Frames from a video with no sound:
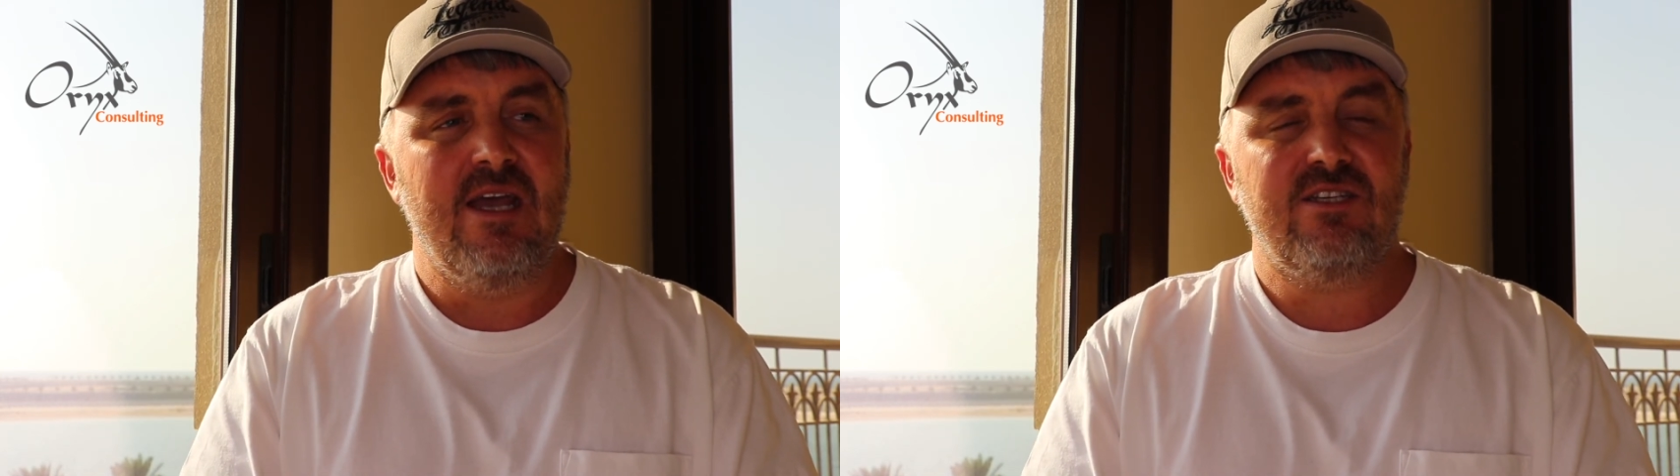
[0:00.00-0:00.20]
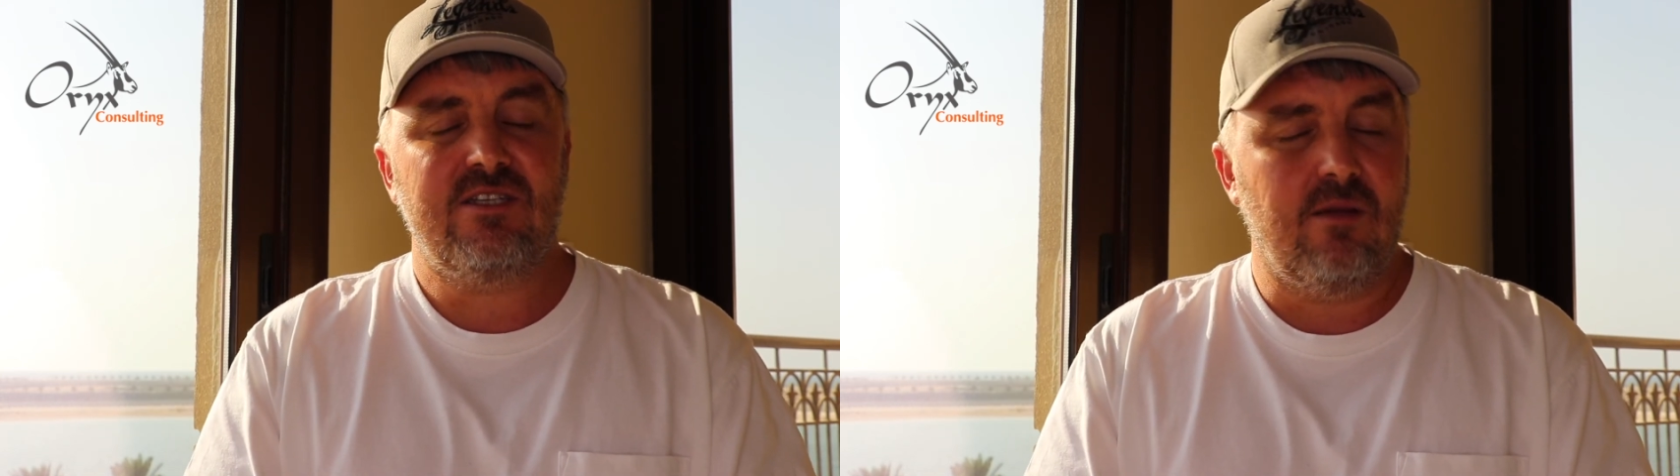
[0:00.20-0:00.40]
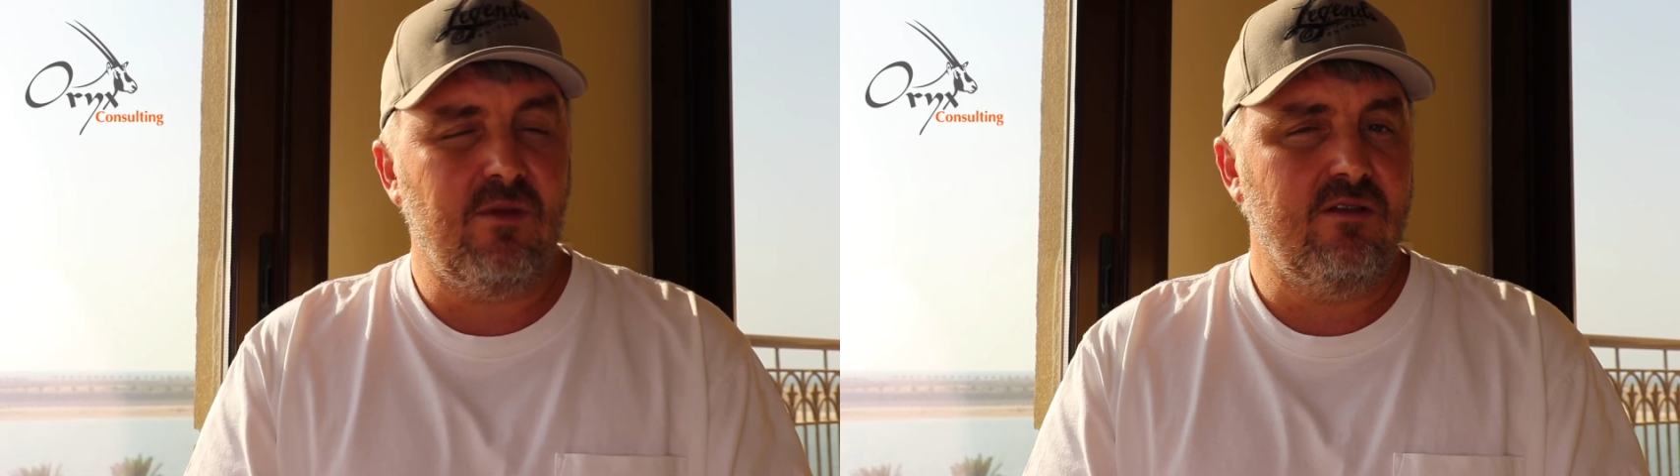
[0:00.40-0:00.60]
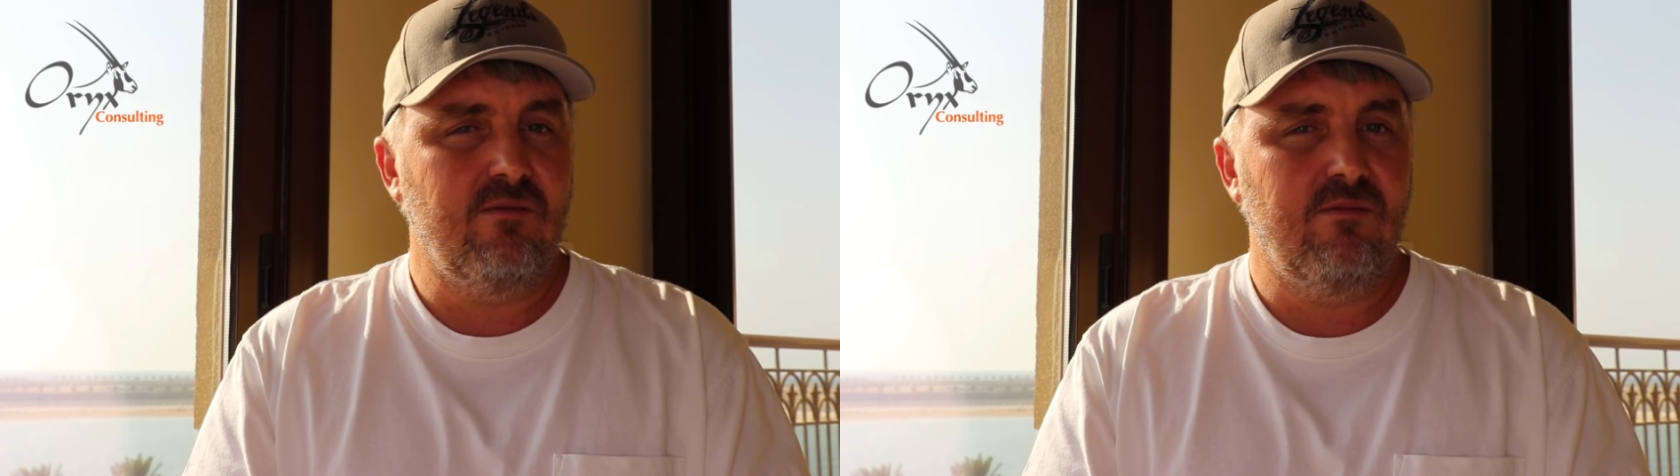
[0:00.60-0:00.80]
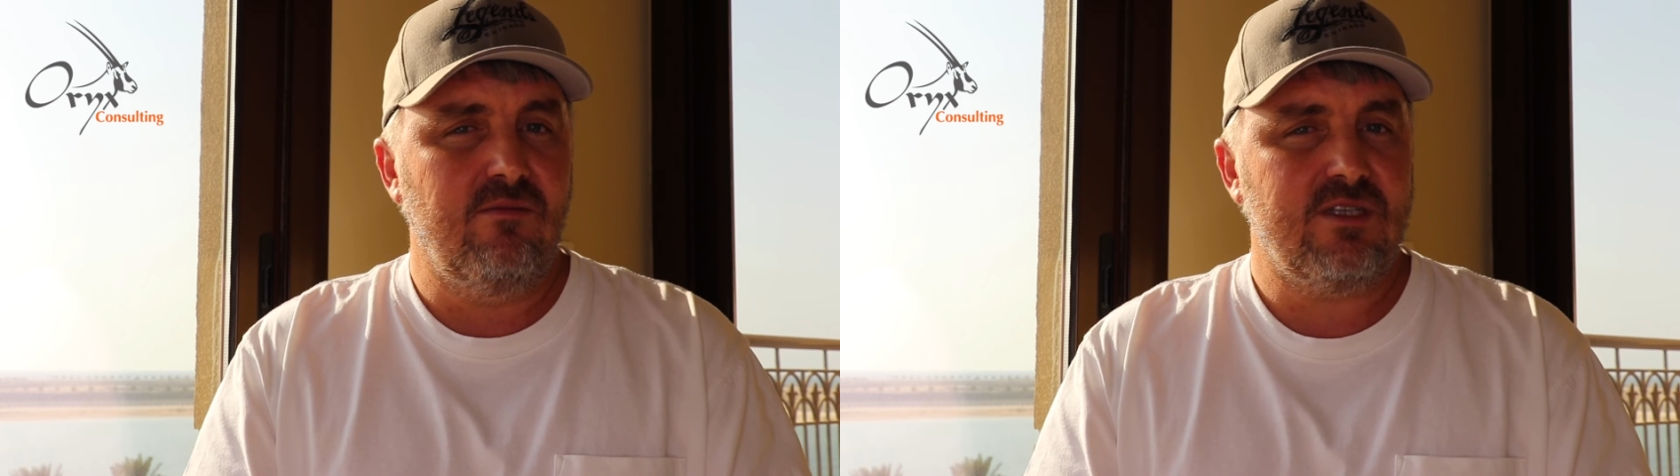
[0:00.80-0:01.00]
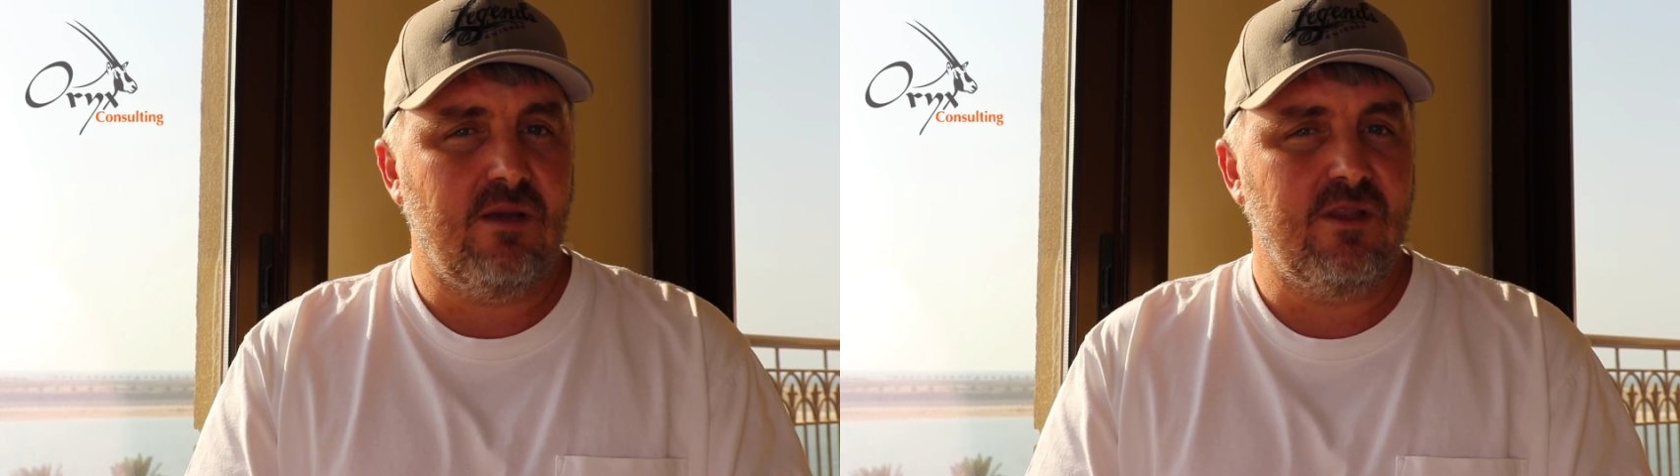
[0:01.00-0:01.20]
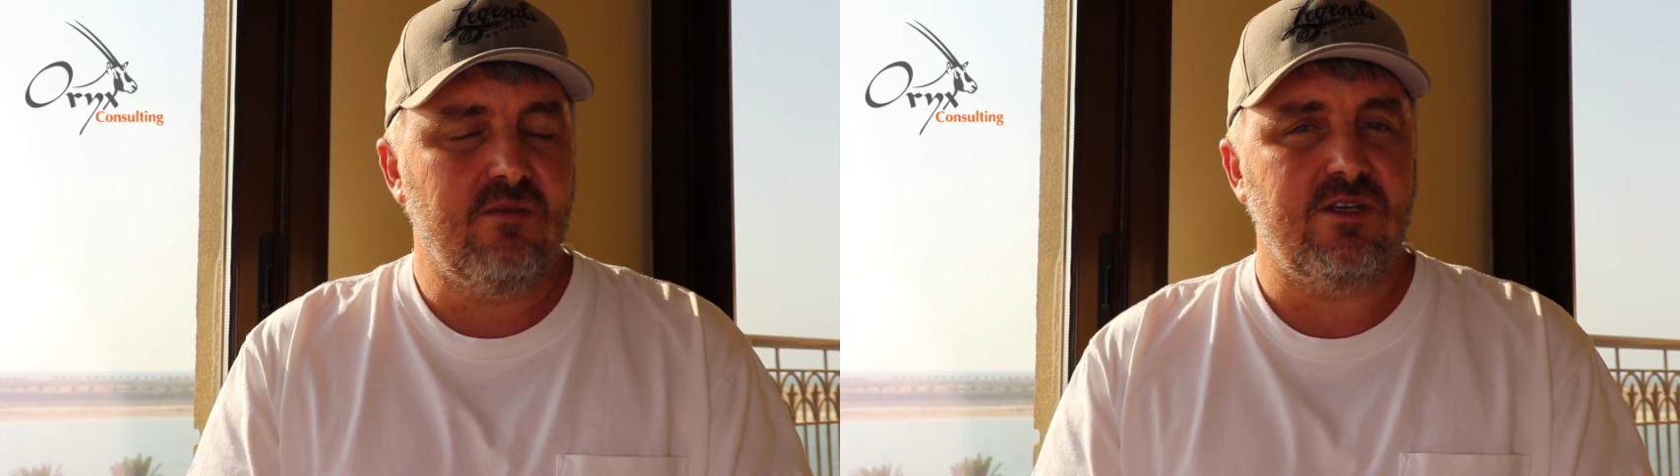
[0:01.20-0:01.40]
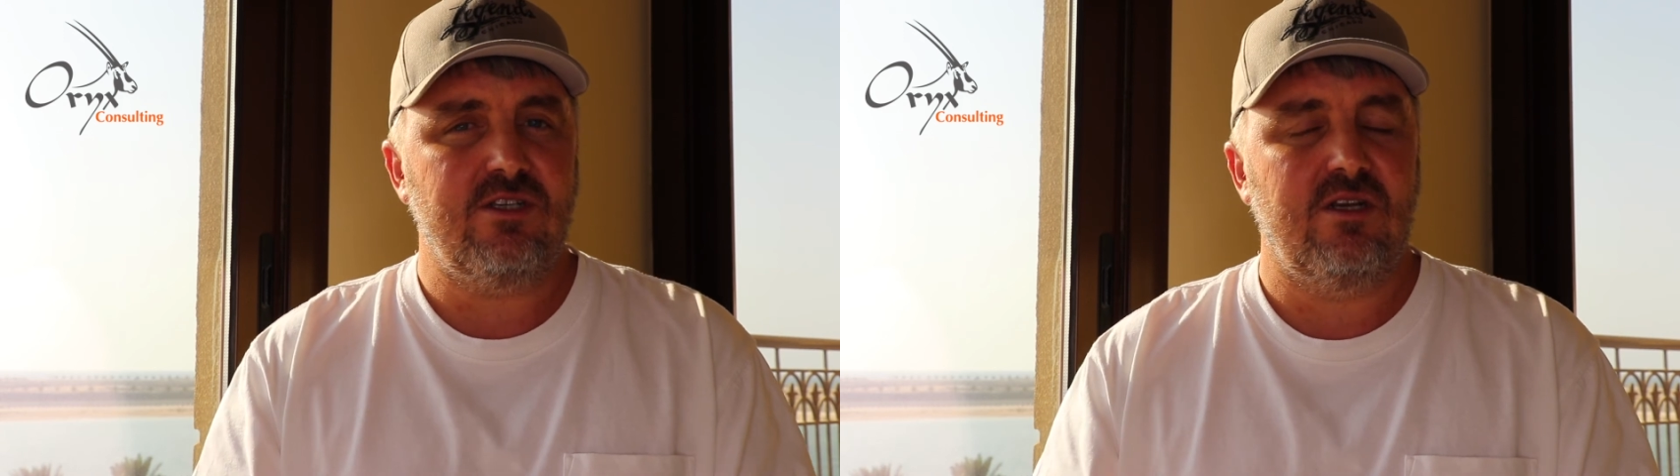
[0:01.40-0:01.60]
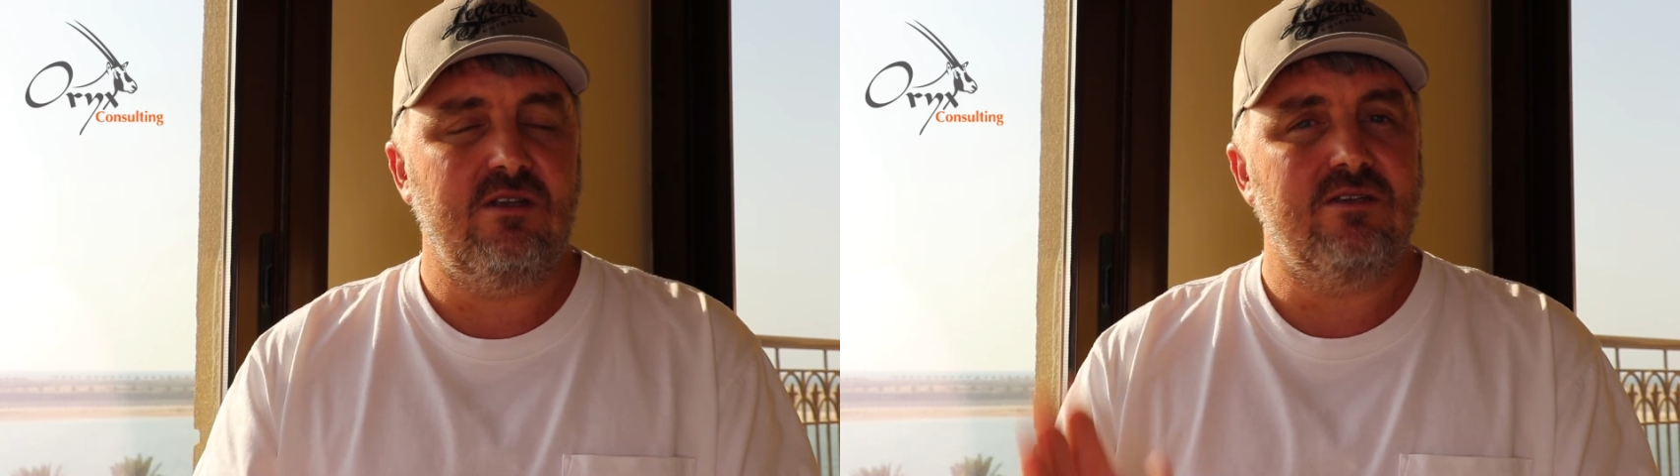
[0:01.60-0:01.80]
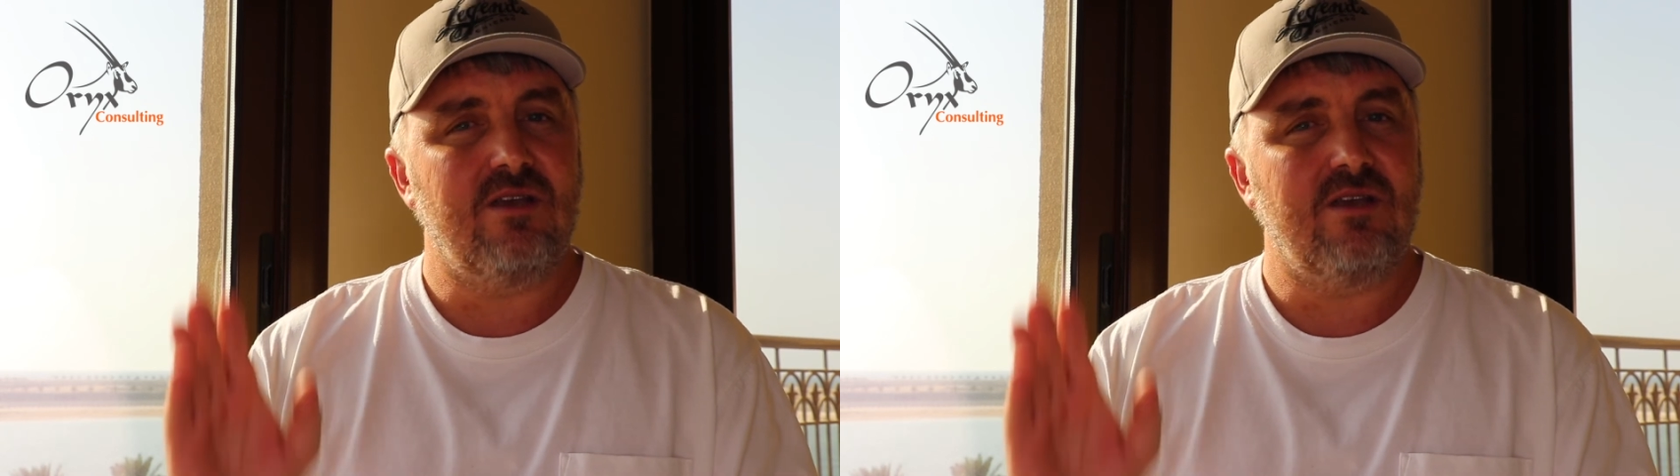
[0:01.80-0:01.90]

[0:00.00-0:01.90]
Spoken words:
Some of the machines,